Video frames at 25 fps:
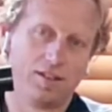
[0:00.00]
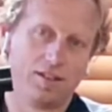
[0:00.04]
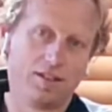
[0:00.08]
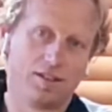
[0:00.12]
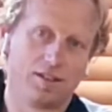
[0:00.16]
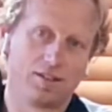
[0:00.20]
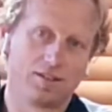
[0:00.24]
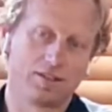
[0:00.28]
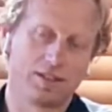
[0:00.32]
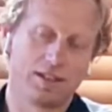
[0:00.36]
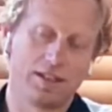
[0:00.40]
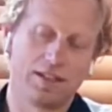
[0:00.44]

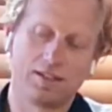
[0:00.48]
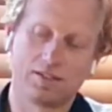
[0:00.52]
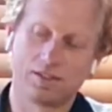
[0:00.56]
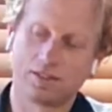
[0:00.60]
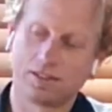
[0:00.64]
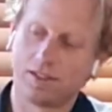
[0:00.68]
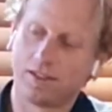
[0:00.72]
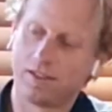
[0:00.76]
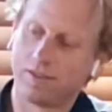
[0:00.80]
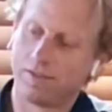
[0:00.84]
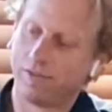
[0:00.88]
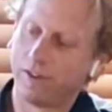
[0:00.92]
So it has
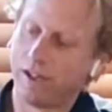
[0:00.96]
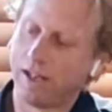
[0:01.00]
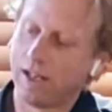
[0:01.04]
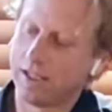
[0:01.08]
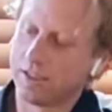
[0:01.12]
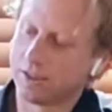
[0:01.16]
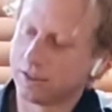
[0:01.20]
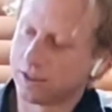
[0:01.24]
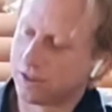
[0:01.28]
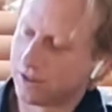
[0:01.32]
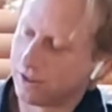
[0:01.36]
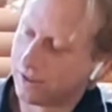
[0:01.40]

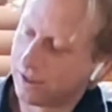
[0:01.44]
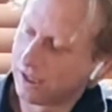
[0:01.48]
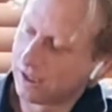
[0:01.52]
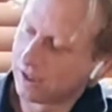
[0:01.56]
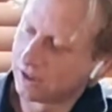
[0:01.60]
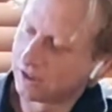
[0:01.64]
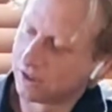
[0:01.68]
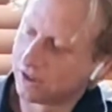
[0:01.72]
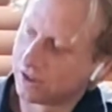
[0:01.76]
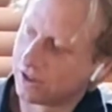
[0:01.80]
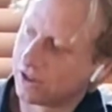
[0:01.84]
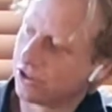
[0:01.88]
advanced
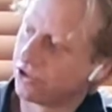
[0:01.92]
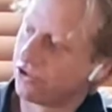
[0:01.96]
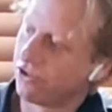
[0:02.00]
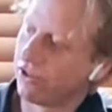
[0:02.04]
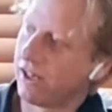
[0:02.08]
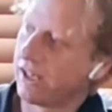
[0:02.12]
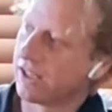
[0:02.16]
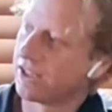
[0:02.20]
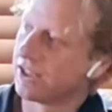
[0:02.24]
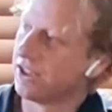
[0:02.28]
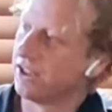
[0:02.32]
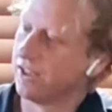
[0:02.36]
dust
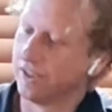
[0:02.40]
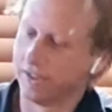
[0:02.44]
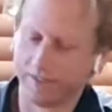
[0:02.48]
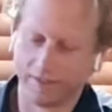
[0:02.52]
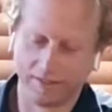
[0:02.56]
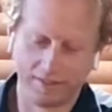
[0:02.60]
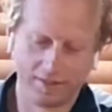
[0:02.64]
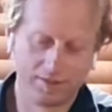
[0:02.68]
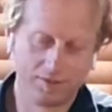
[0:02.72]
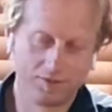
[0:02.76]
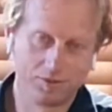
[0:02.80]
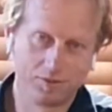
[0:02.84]
extraction,
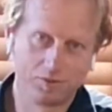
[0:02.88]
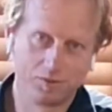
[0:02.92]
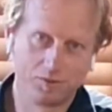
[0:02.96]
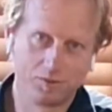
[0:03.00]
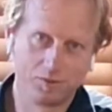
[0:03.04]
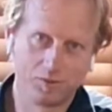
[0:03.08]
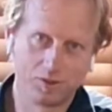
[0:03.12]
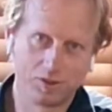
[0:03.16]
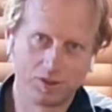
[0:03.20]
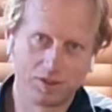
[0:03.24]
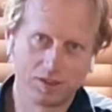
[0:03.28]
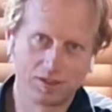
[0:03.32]

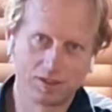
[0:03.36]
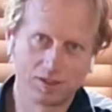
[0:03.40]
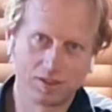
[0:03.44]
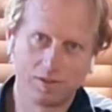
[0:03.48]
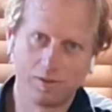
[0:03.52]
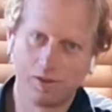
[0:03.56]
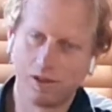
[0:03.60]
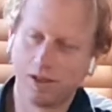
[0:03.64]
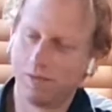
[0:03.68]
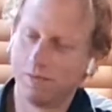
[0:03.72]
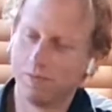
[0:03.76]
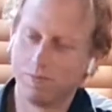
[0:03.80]
which is
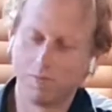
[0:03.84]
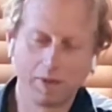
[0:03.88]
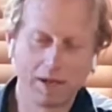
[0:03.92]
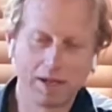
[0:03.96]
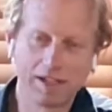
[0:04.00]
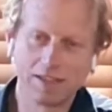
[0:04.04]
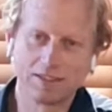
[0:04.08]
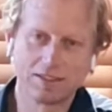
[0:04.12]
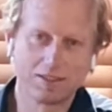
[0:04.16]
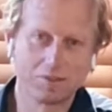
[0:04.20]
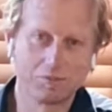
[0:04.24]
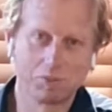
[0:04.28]
an
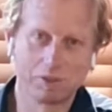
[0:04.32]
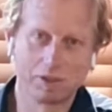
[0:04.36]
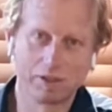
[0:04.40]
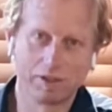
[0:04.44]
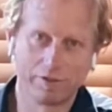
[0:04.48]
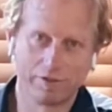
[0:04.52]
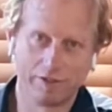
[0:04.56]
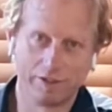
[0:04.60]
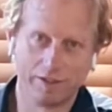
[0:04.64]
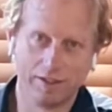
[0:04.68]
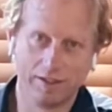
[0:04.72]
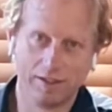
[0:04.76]
amazing
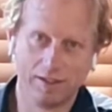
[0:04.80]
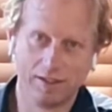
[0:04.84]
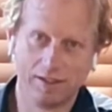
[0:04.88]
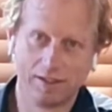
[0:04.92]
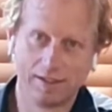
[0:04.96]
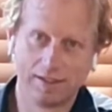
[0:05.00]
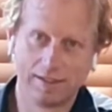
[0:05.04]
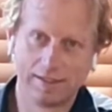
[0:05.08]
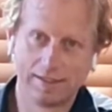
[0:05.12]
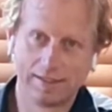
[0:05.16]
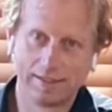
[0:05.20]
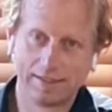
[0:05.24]
benefit.
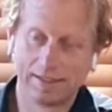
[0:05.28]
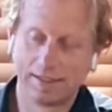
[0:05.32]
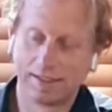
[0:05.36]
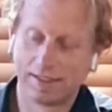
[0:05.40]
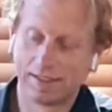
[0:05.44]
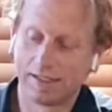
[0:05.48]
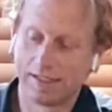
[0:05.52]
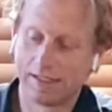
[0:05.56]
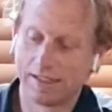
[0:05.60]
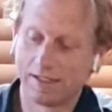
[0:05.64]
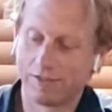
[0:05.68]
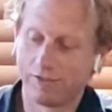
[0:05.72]

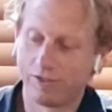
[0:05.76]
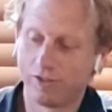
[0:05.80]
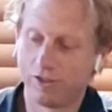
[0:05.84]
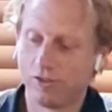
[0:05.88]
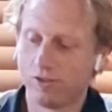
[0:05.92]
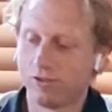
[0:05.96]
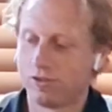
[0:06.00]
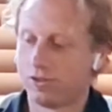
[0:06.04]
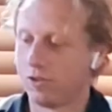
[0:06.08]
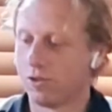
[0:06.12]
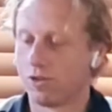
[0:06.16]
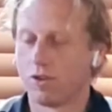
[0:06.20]
And if
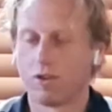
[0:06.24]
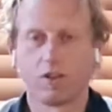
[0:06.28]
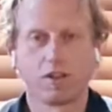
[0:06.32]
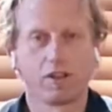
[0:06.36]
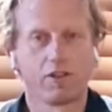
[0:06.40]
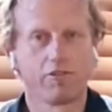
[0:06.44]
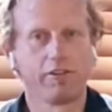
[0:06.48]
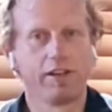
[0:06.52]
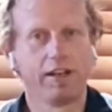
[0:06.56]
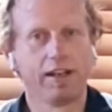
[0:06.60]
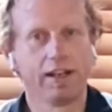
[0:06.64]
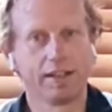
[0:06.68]
you do a lot
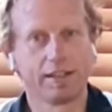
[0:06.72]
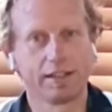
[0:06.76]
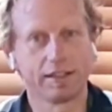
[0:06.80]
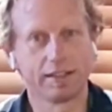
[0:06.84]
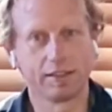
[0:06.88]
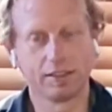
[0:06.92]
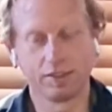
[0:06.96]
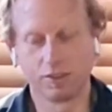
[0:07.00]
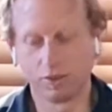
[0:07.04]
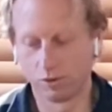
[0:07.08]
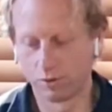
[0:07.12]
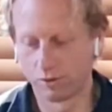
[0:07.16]
of
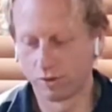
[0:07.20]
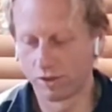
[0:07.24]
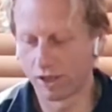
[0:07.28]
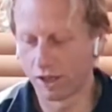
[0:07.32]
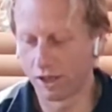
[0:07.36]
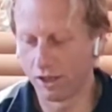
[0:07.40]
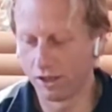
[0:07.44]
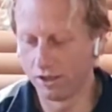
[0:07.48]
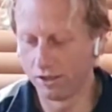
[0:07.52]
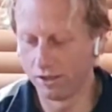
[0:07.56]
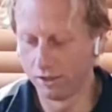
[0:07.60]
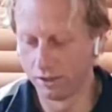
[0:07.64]
routing, you'll
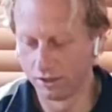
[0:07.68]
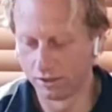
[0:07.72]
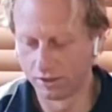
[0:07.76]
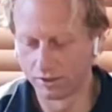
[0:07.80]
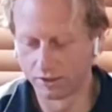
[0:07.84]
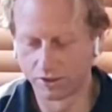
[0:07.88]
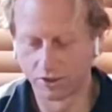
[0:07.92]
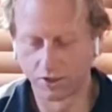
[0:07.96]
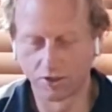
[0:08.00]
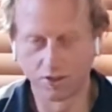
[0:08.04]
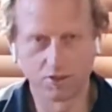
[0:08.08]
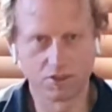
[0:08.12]
know as
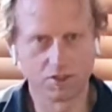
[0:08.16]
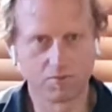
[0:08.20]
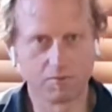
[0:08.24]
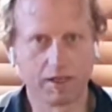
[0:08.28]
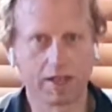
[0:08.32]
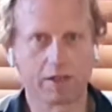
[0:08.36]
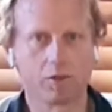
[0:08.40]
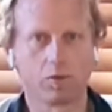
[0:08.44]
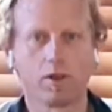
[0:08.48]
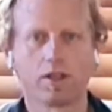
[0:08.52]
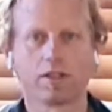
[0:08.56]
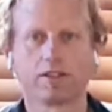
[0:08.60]
soon as you
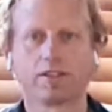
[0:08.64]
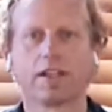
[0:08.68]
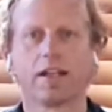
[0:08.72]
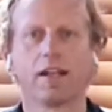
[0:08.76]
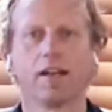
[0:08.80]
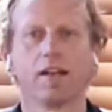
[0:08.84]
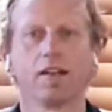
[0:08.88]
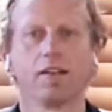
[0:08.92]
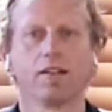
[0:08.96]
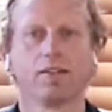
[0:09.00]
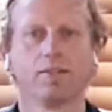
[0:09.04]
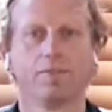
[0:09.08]
make one
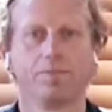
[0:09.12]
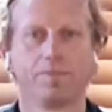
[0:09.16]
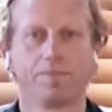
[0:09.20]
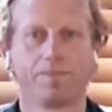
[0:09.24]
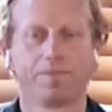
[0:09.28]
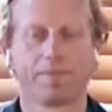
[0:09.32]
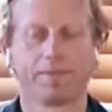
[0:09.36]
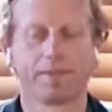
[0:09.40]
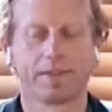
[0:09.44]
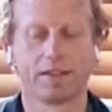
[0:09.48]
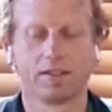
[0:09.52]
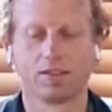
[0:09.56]
cut,
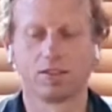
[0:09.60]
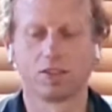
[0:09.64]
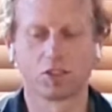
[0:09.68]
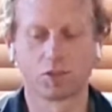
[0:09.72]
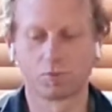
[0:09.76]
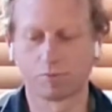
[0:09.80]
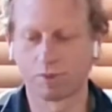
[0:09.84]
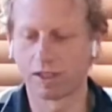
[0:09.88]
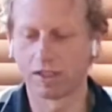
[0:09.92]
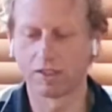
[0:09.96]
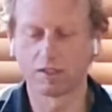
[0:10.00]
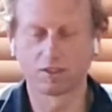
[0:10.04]
it just
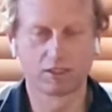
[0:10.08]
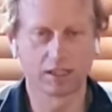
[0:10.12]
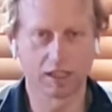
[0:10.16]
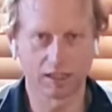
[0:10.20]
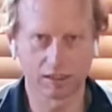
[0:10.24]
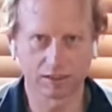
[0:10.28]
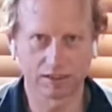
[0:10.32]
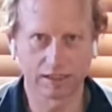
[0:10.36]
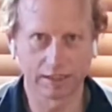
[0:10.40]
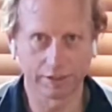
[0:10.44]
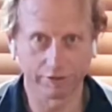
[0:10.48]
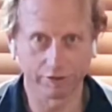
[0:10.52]
sprays
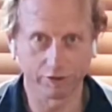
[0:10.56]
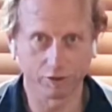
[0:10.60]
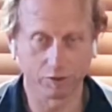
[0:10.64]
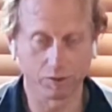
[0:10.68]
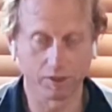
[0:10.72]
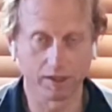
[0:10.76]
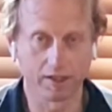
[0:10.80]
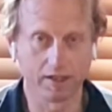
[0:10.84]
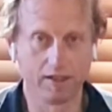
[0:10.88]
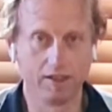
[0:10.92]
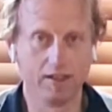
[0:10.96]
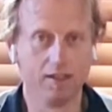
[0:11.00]
dust
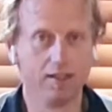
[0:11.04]
everywhere.